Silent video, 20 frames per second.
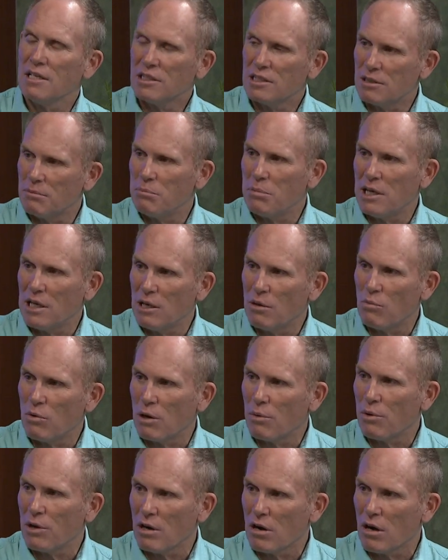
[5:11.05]
to be
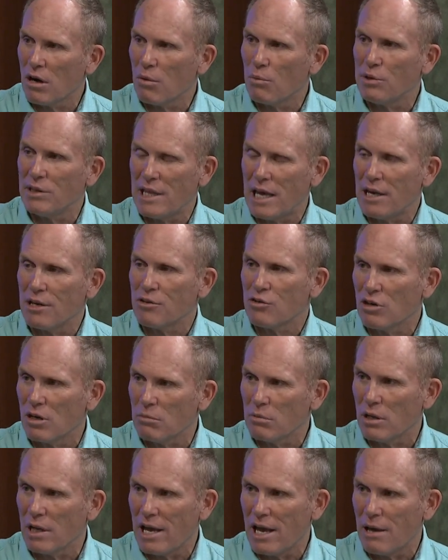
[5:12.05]
where we are when that
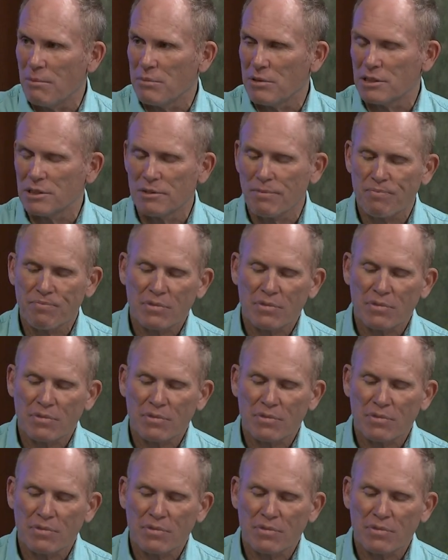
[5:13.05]
trouble happens.